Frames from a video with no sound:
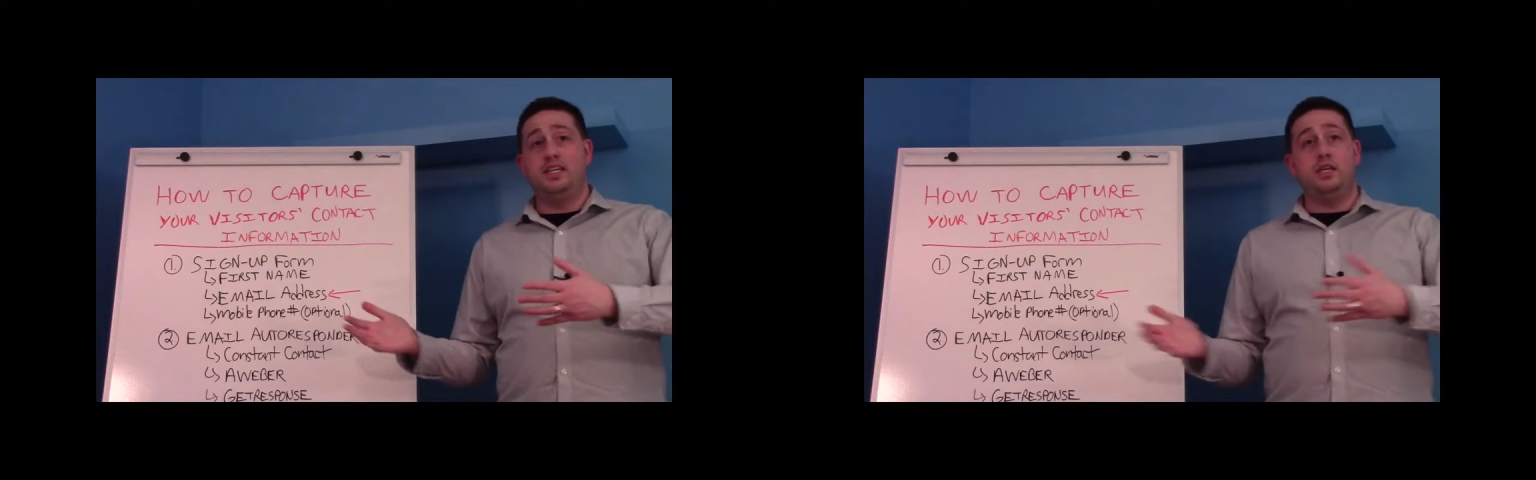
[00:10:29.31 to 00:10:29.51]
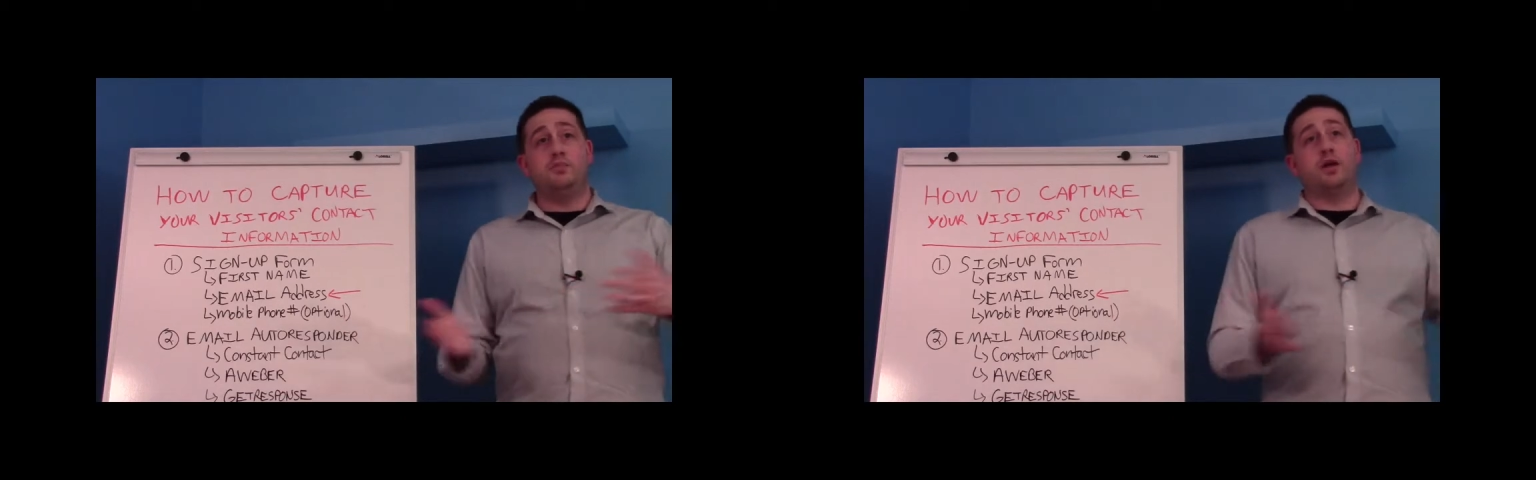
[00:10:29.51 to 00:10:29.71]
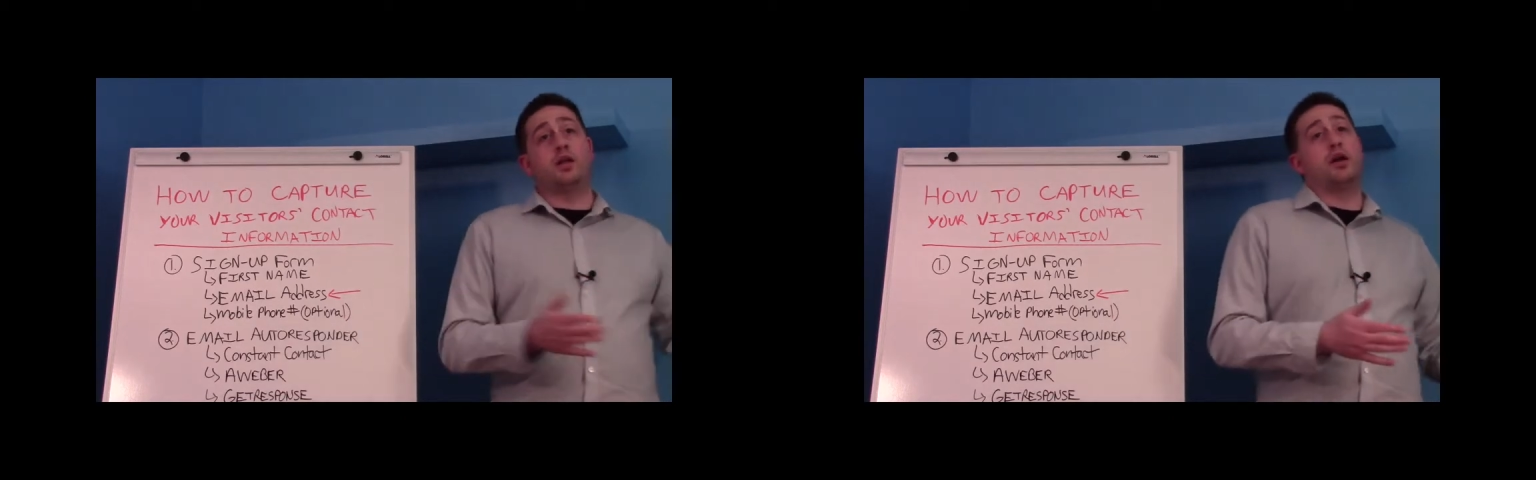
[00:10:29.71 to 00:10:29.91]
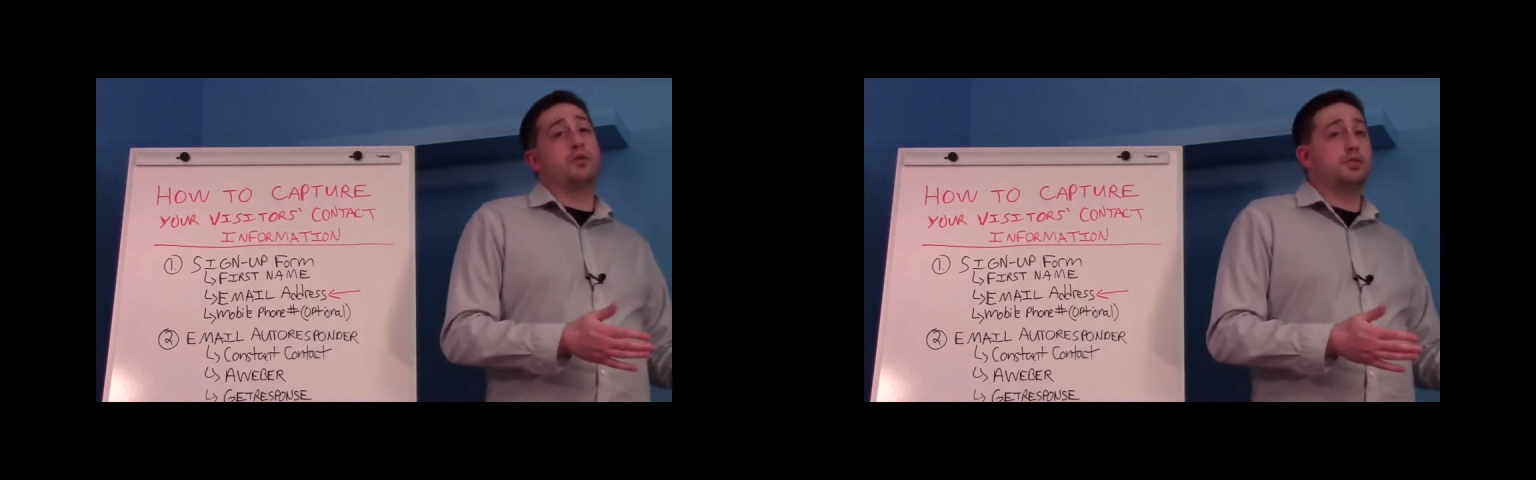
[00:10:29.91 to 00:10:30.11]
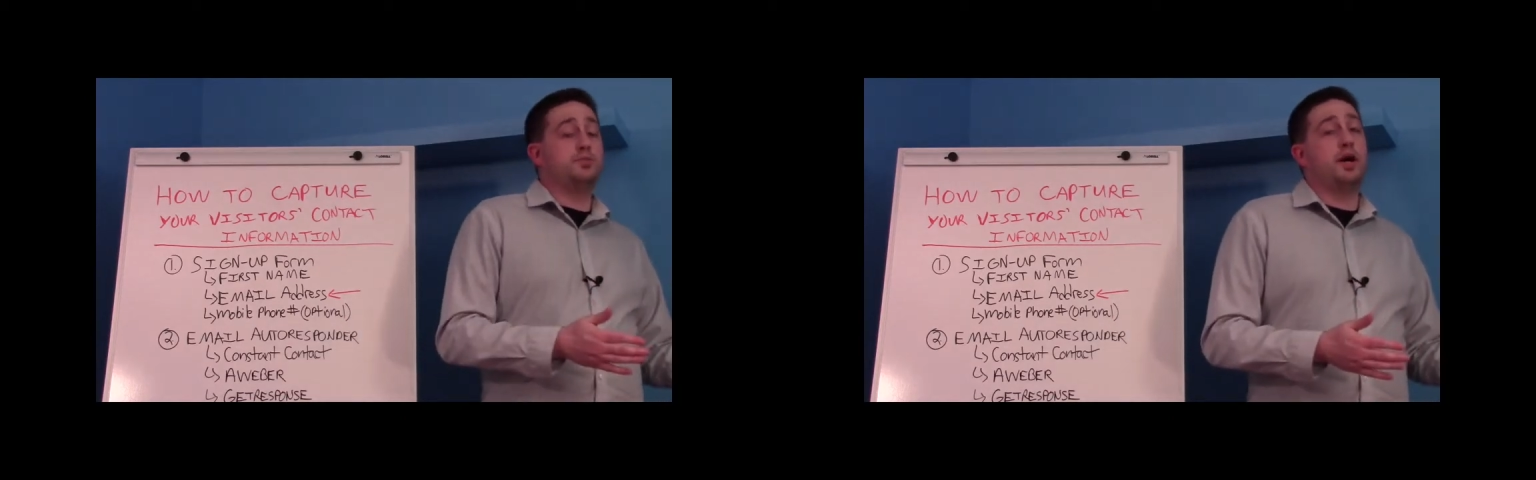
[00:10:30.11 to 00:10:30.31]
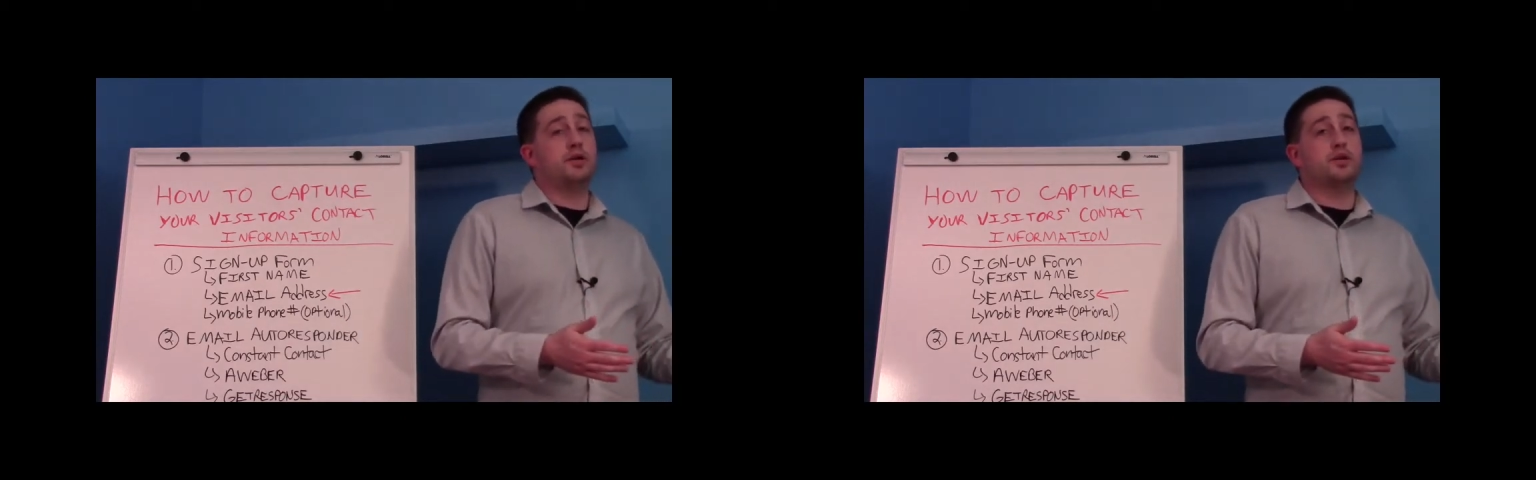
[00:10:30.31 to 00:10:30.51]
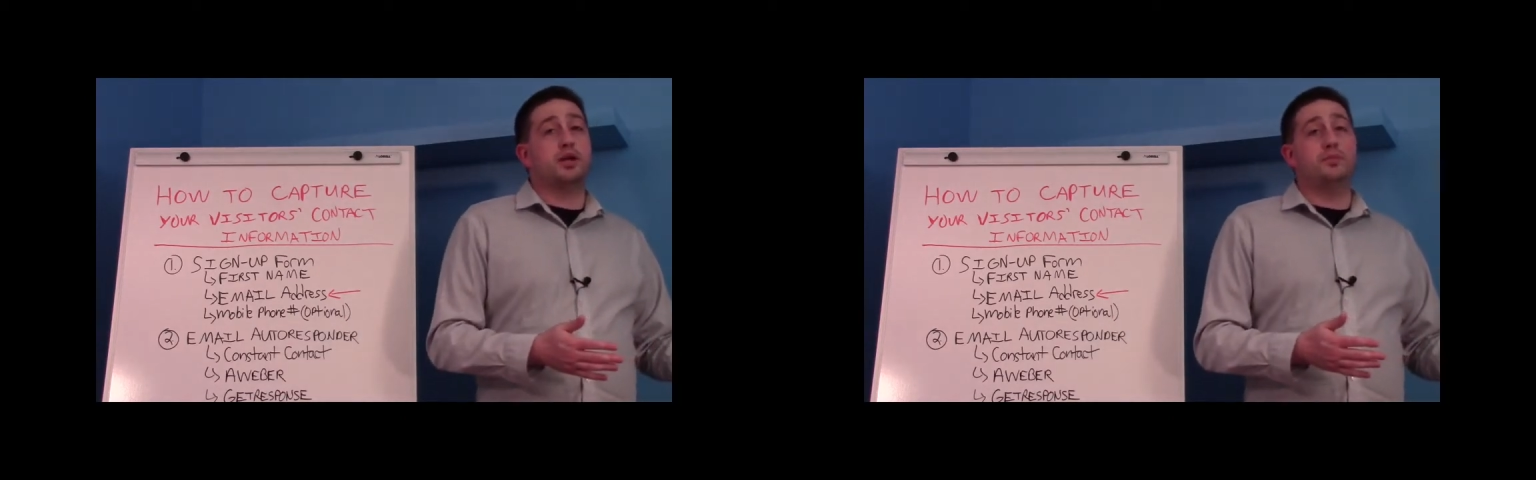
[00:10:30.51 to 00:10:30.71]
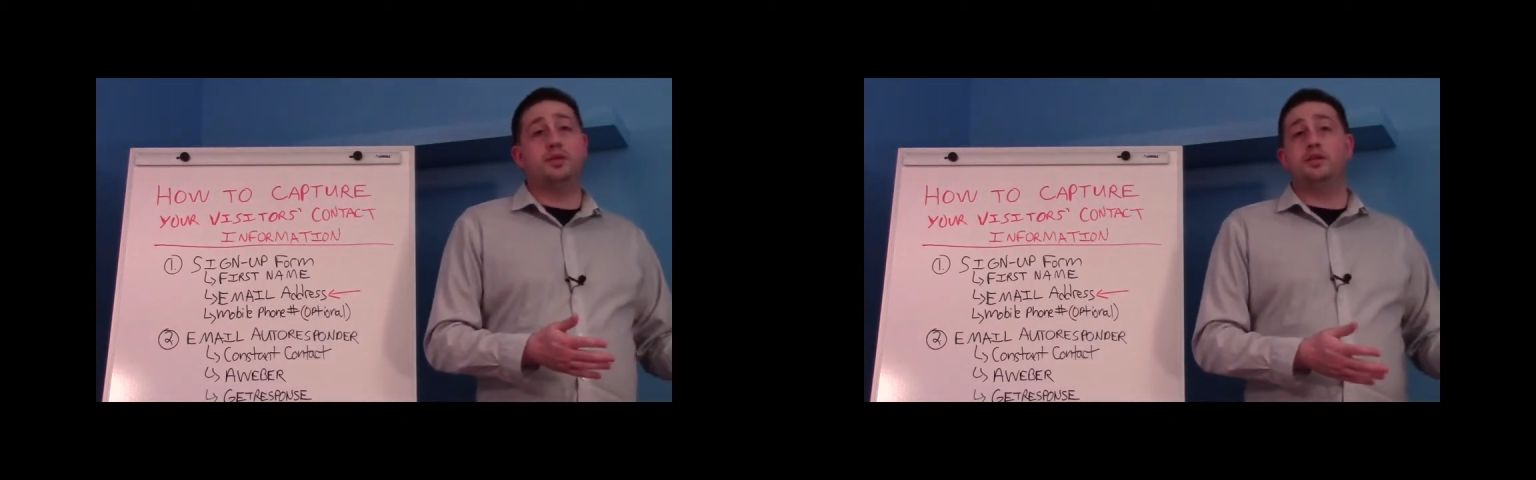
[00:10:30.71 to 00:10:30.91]
email autoresponder
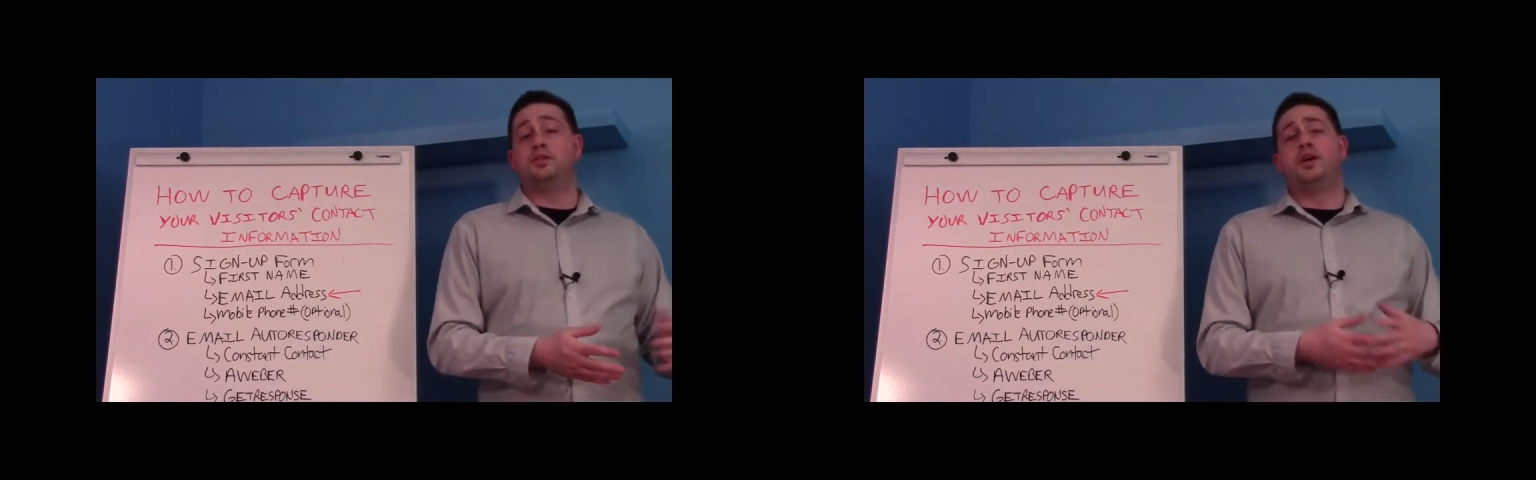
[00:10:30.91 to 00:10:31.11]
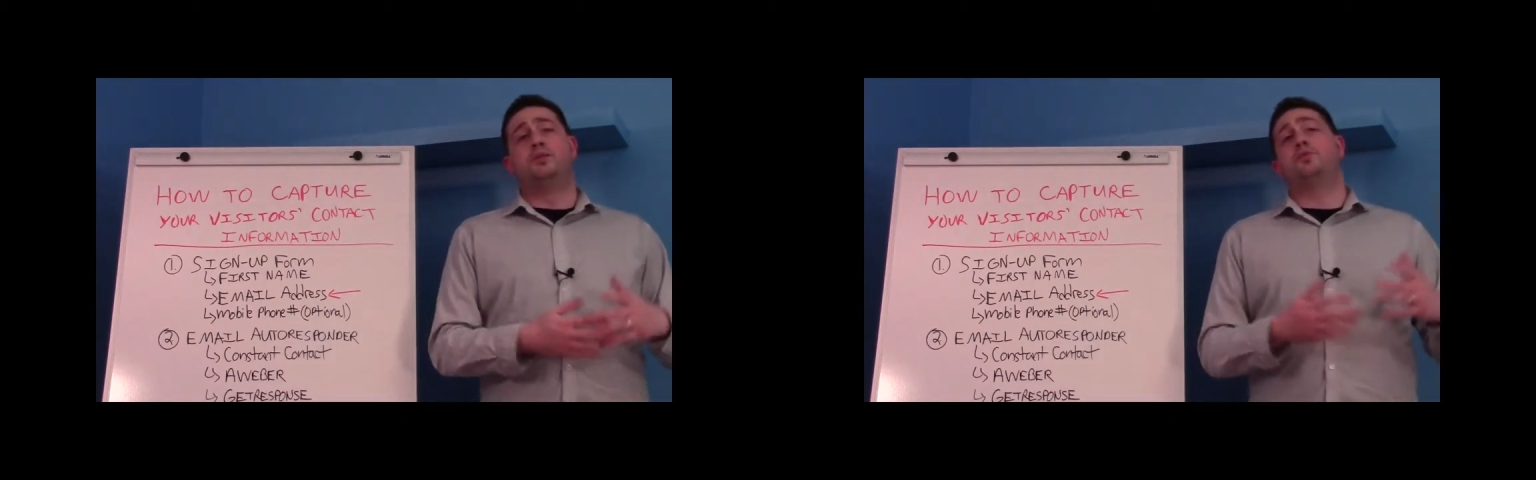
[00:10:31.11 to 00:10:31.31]
companies,